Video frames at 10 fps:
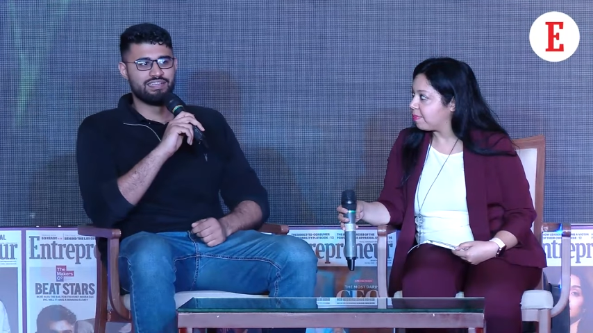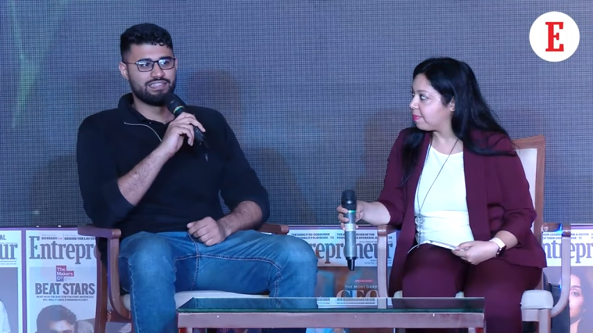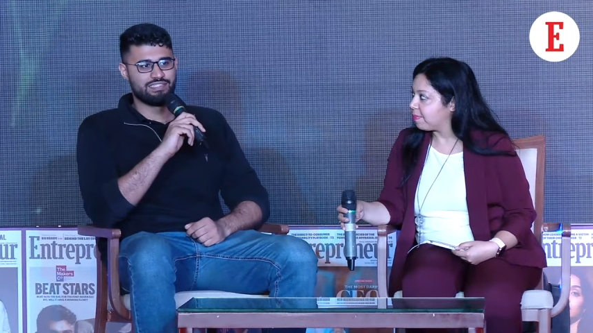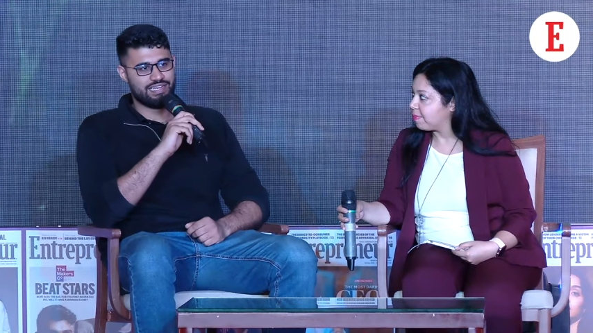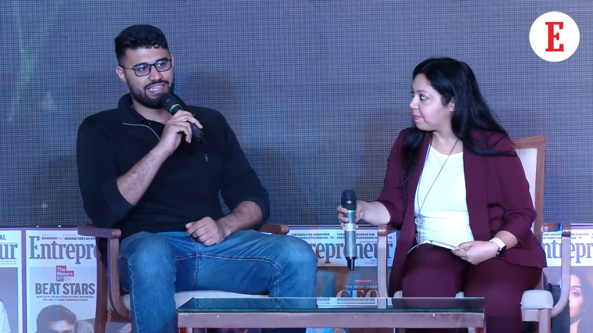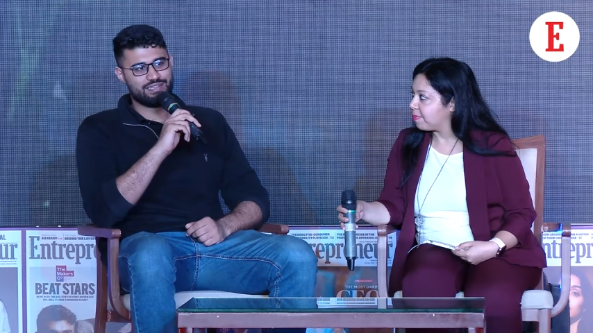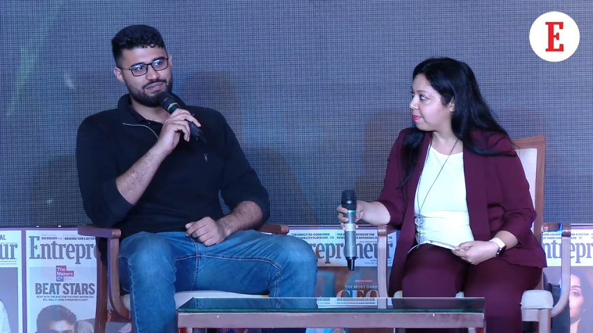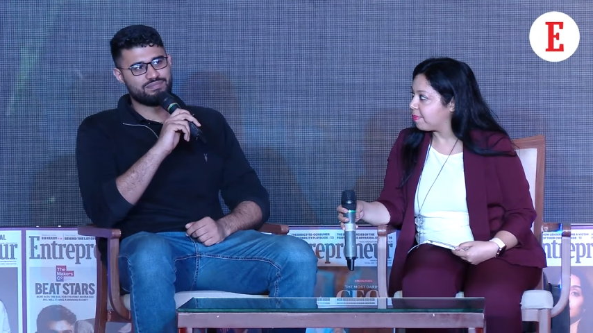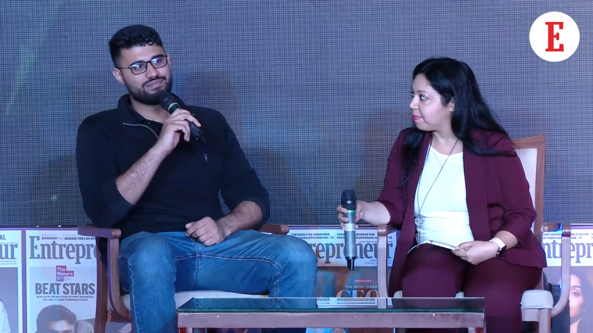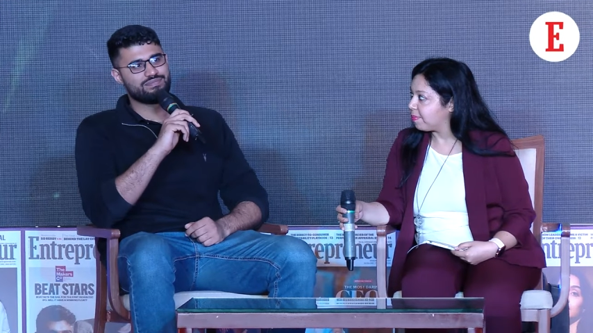
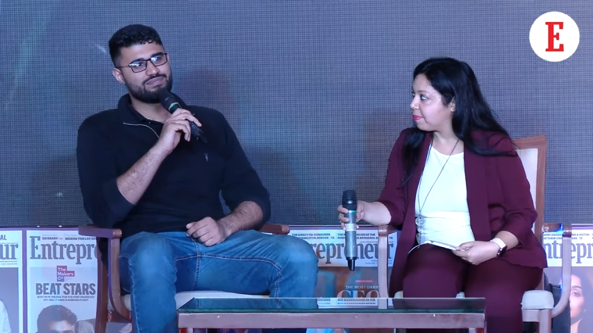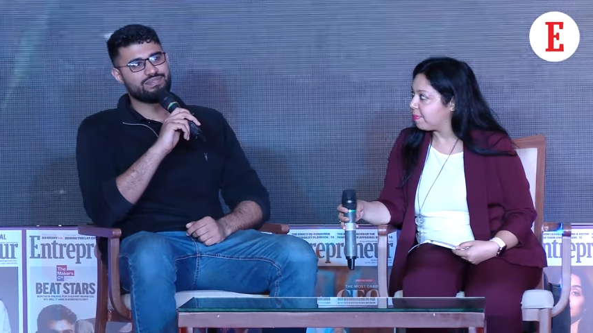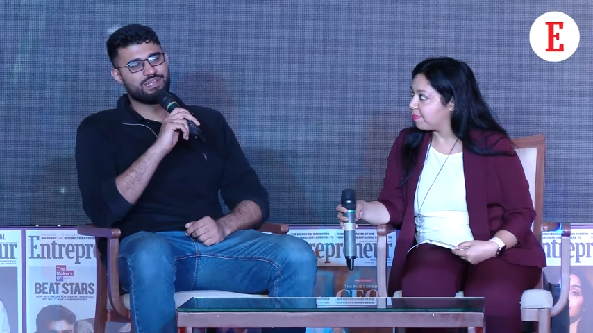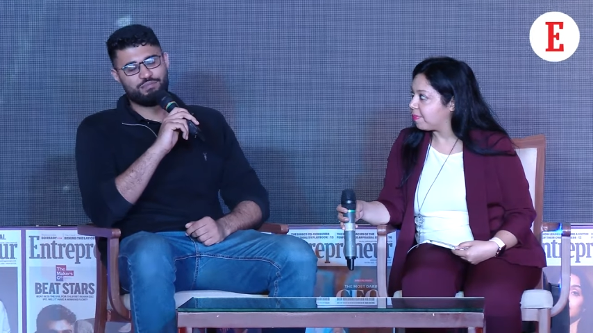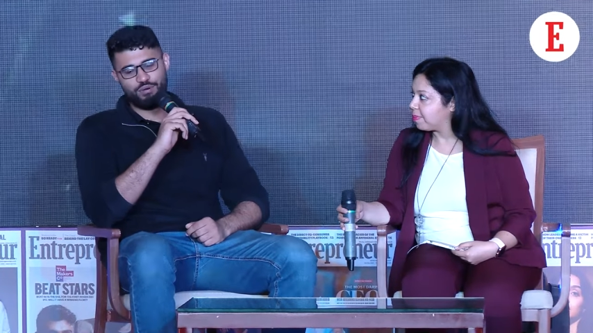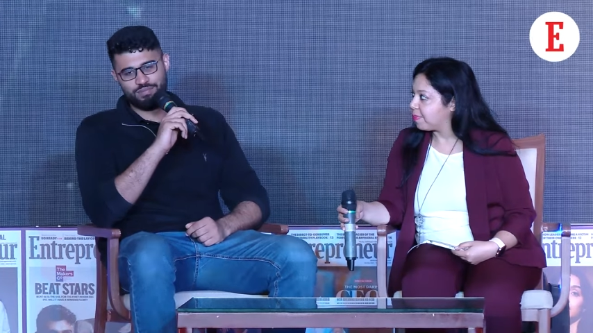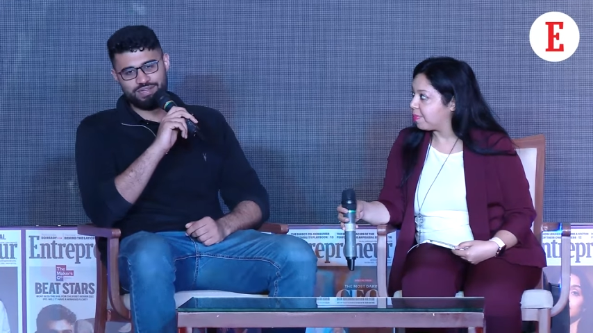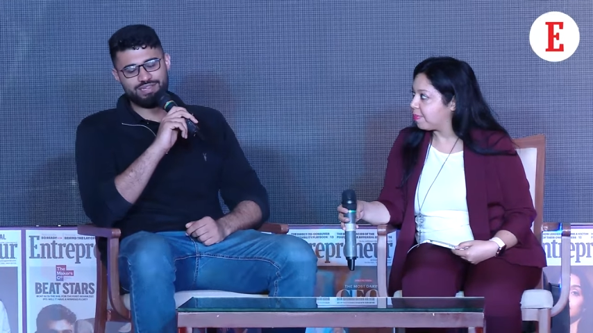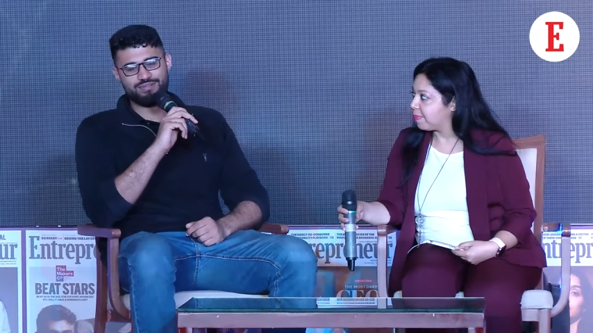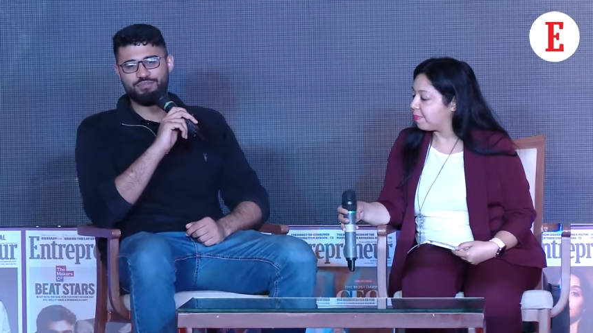Speaker 1: sitting in
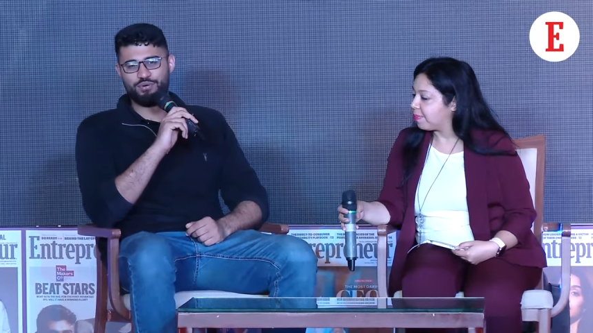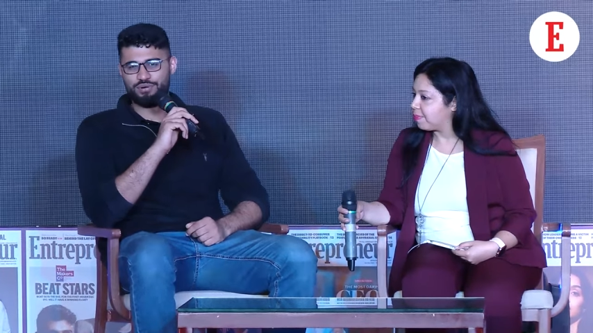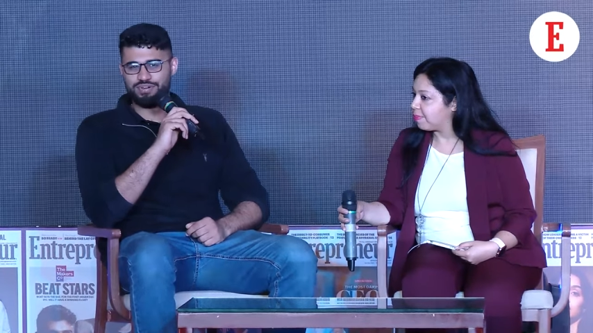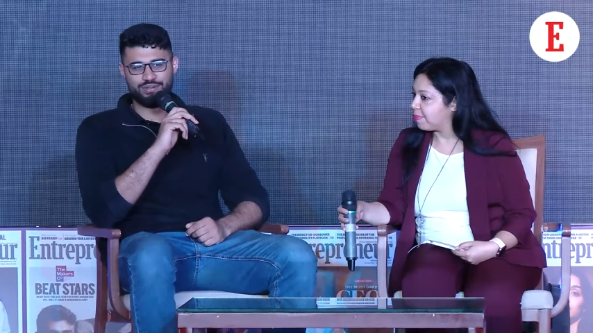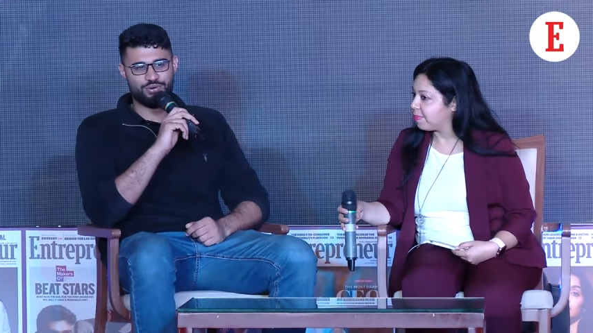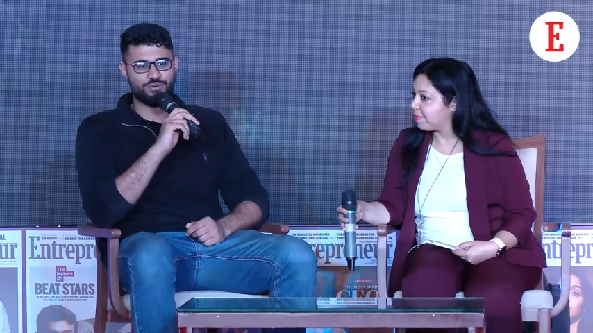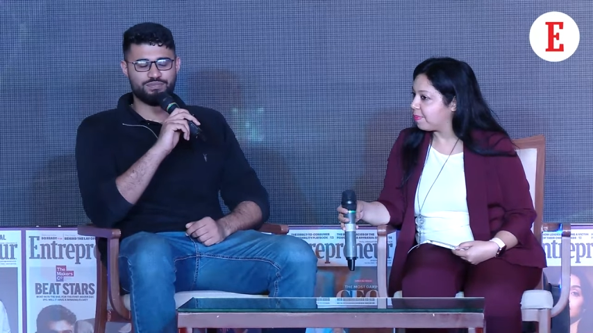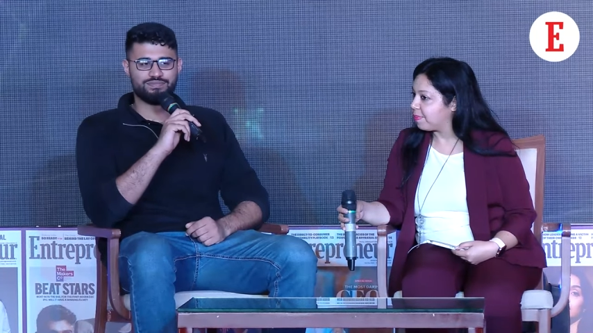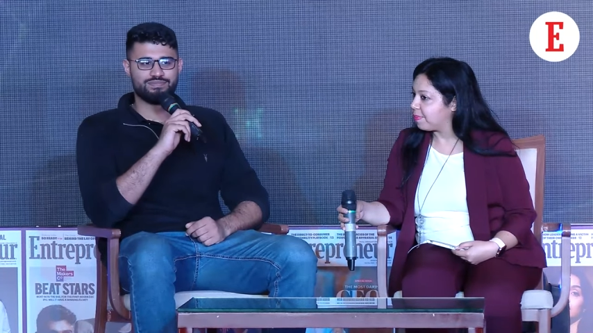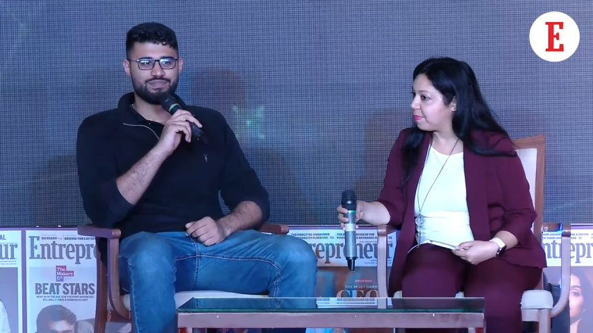Bombay, bored at
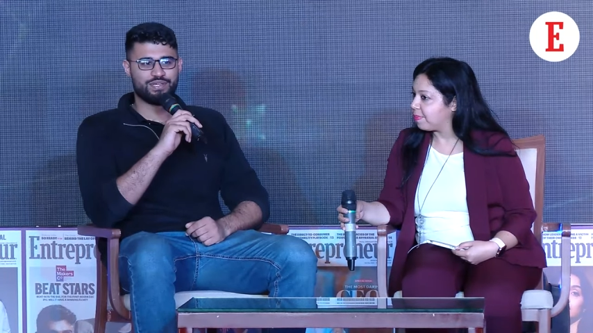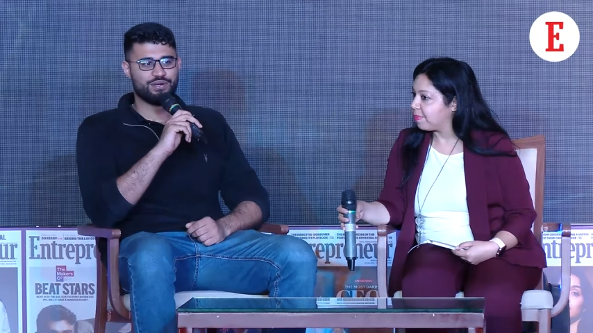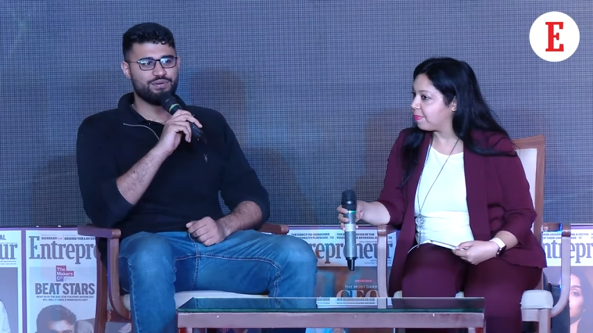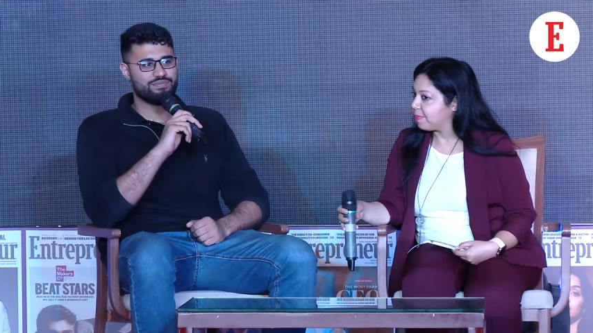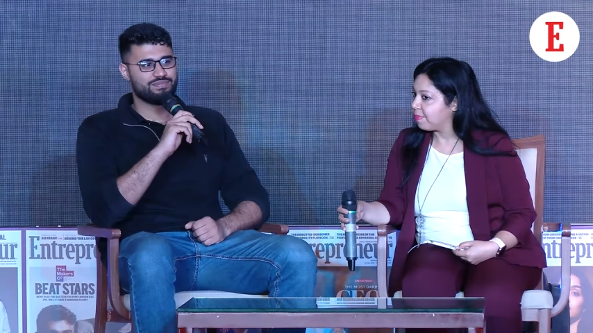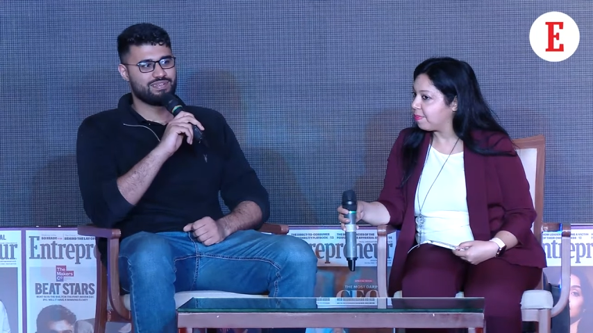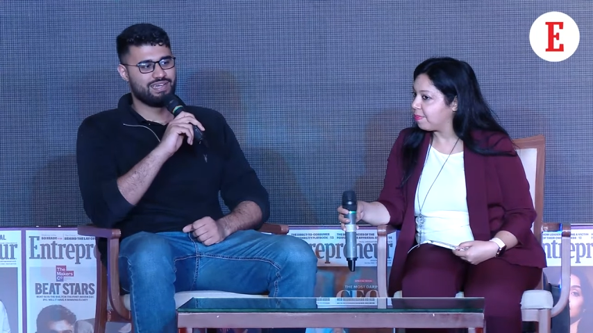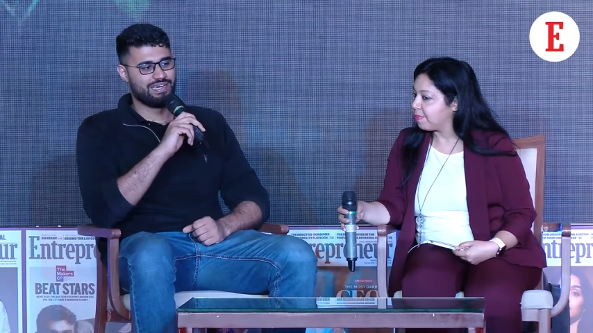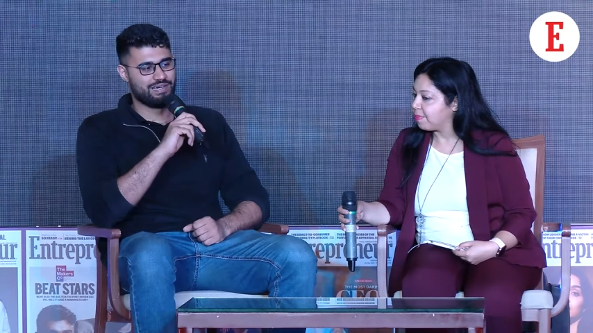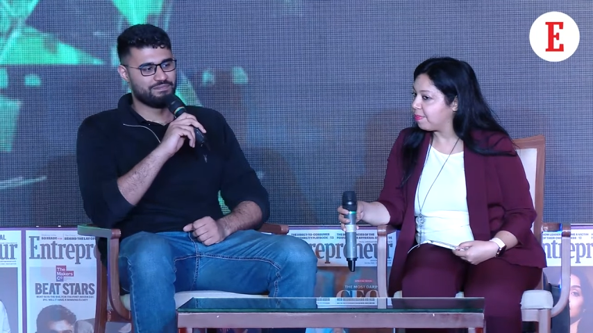home, you know,
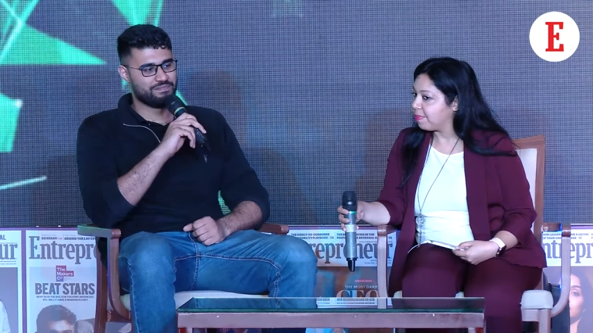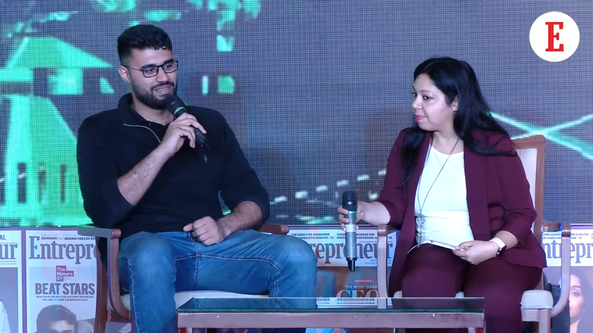um,